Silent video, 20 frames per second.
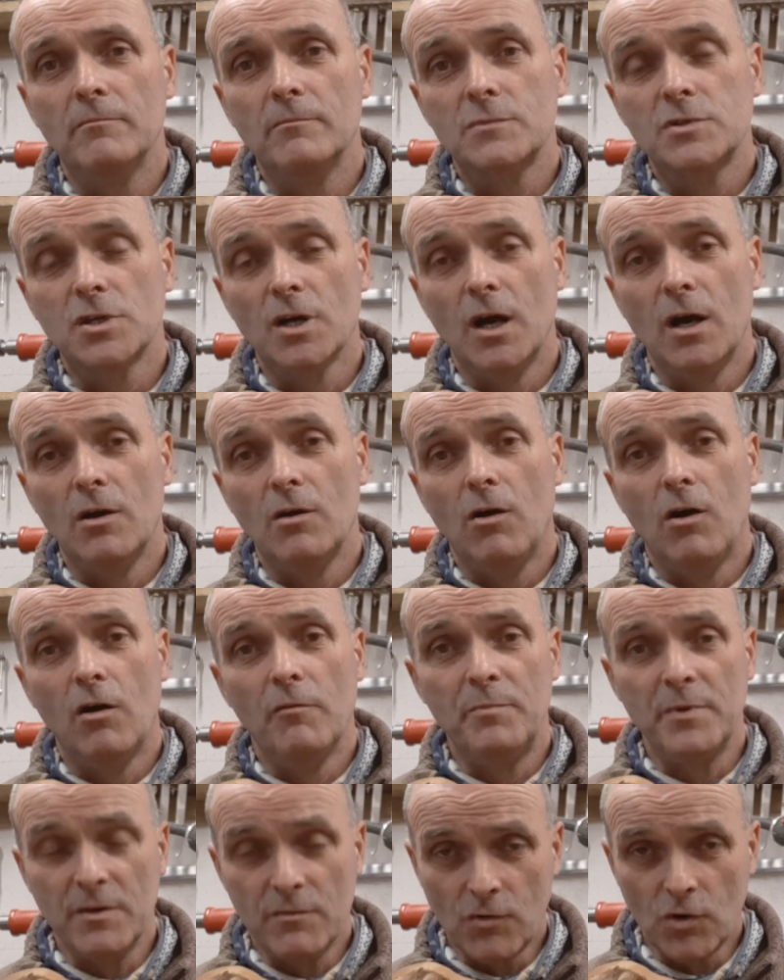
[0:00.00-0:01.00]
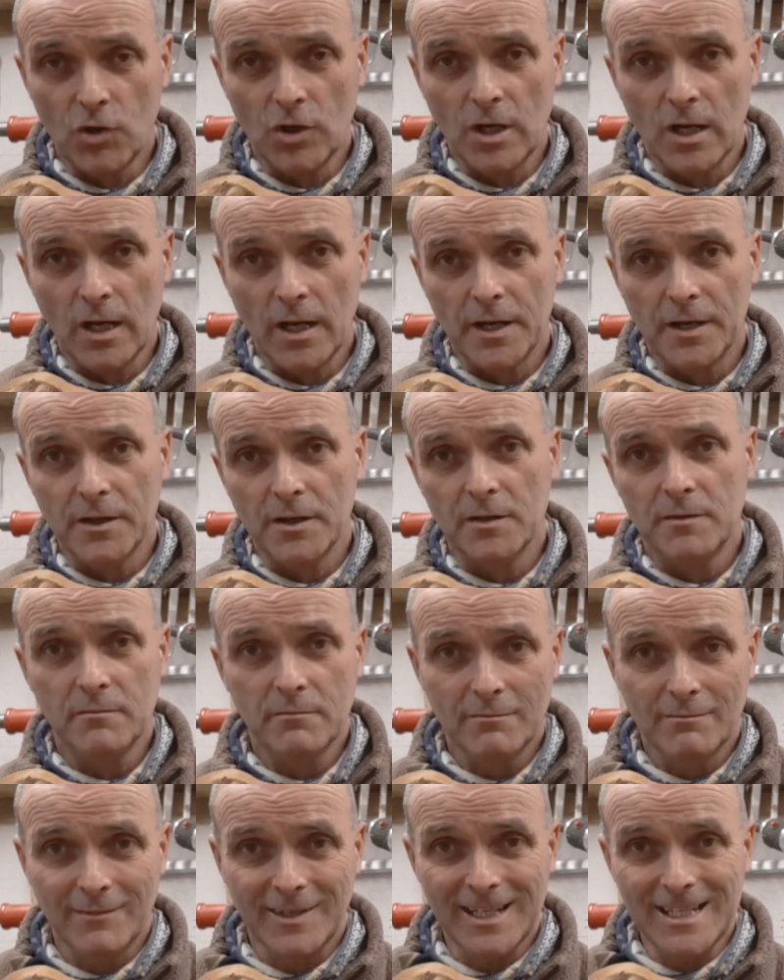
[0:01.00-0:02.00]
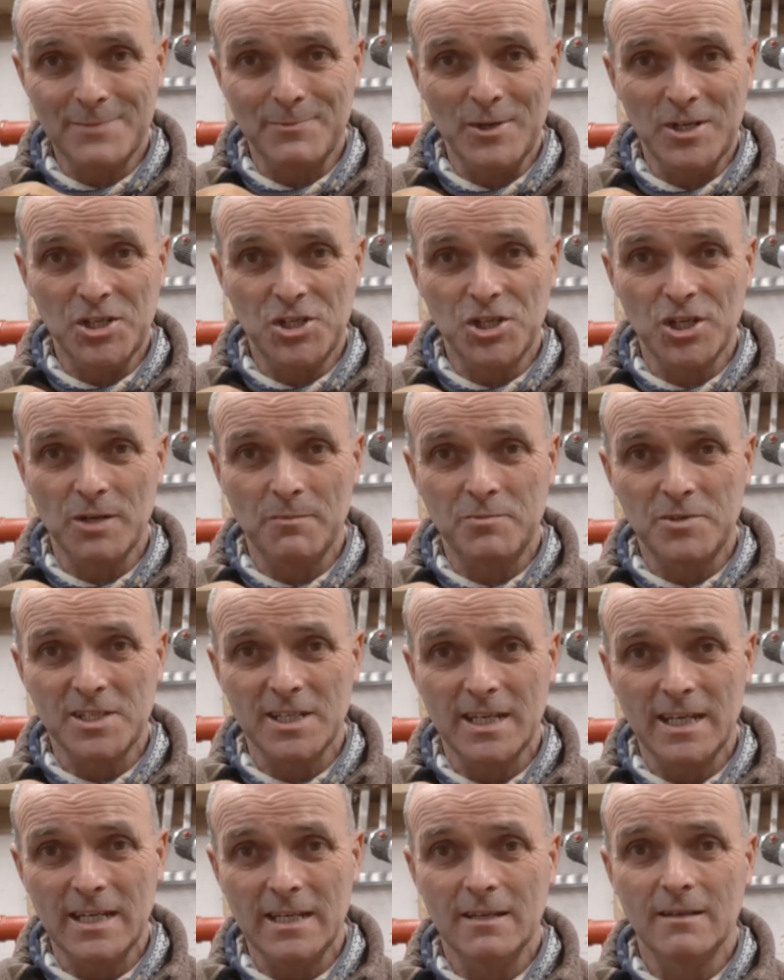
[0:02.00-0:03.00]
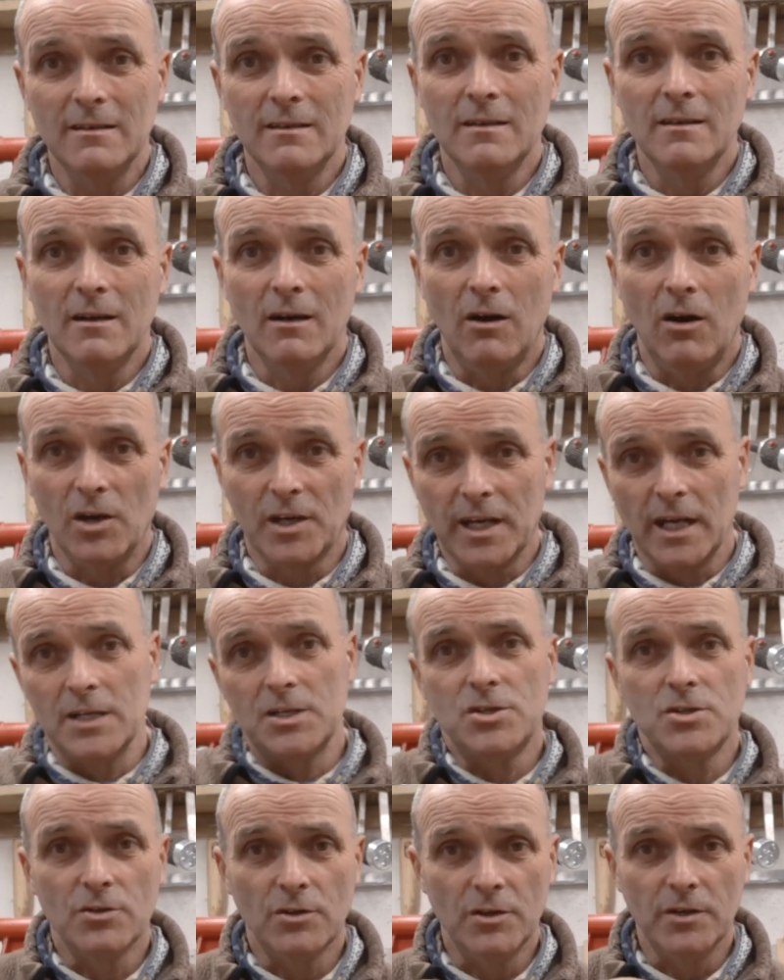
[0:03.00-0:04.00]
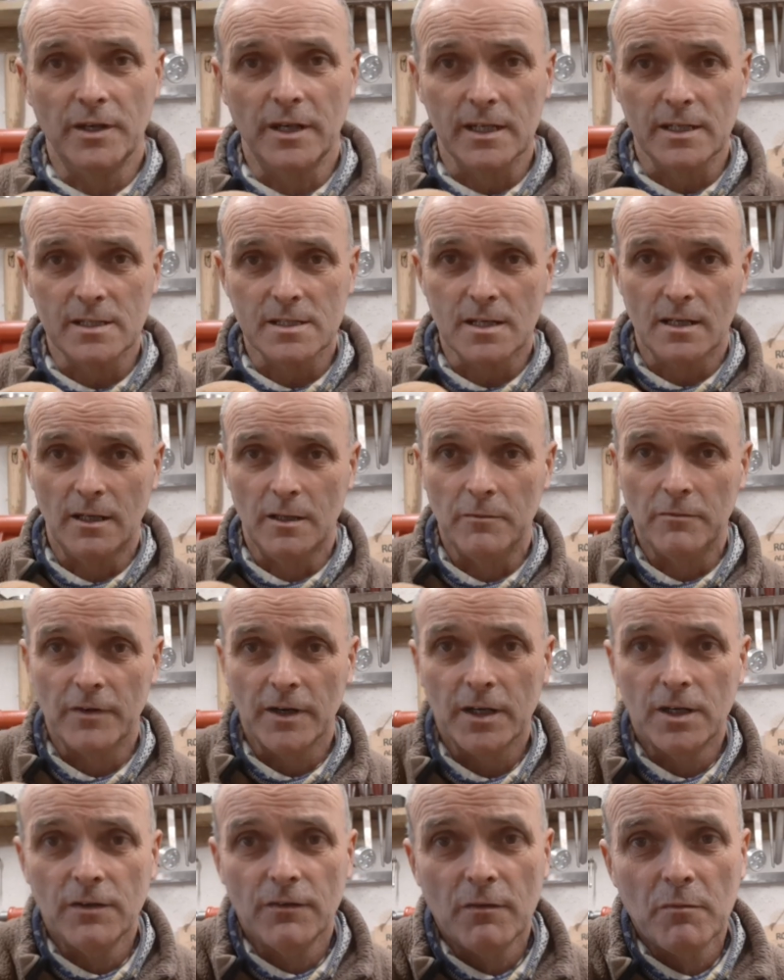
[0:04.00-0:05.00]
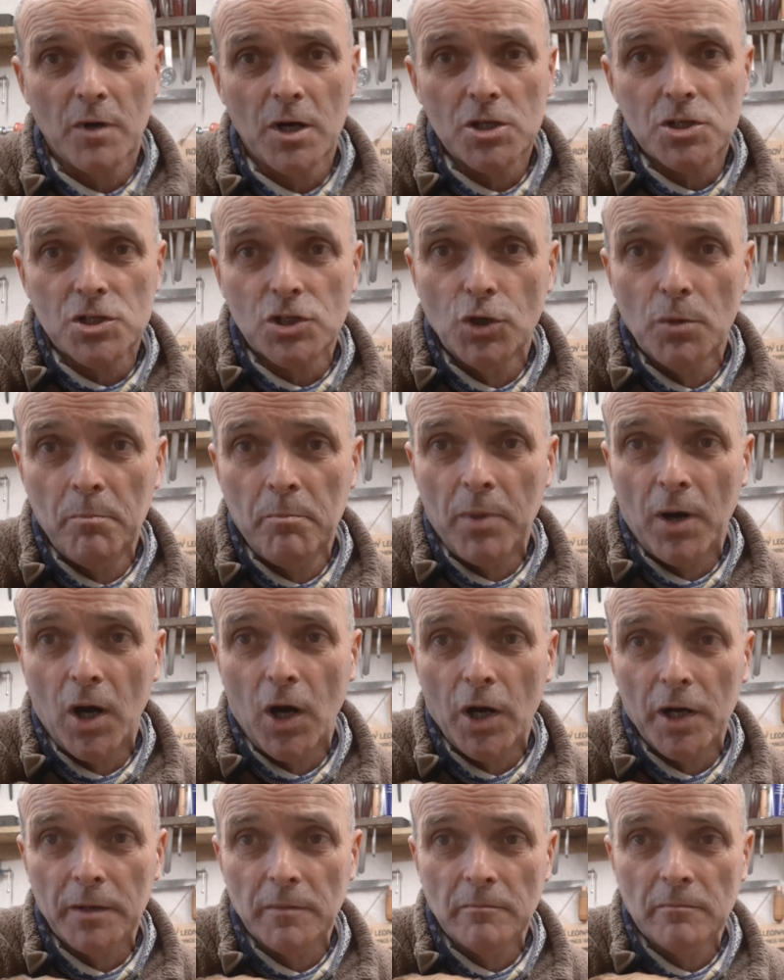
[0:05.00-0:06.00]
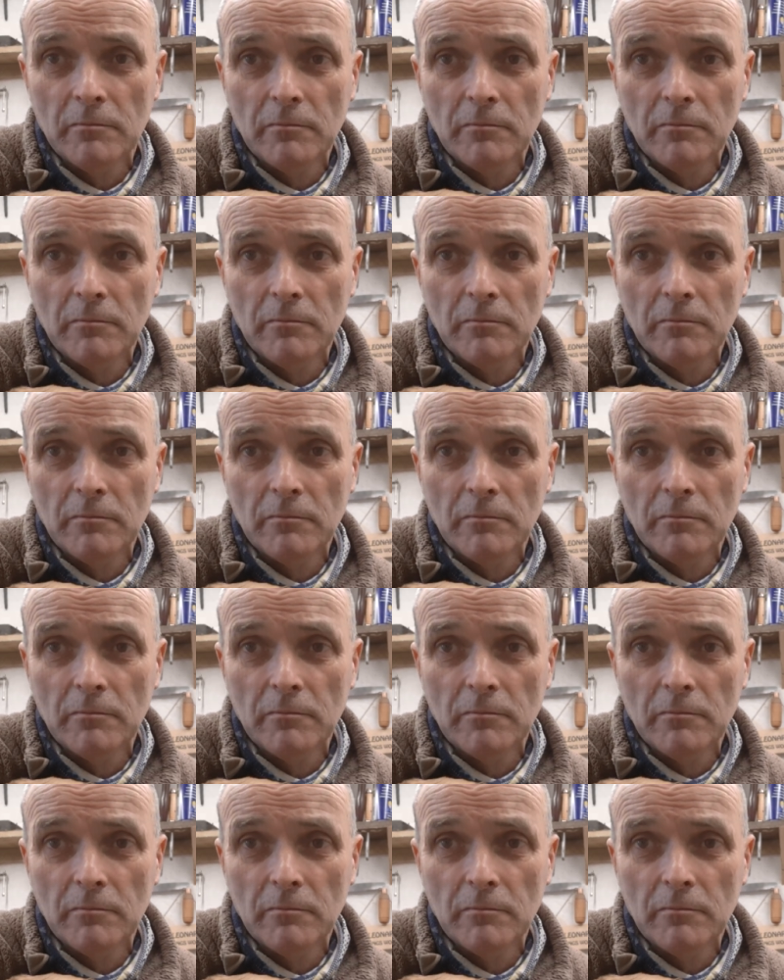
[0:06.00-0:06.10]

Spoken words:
So, I've been Roy Leonard. He's been Gypsy. I'll catch you on the next clip. Thank you very much. Goodbye.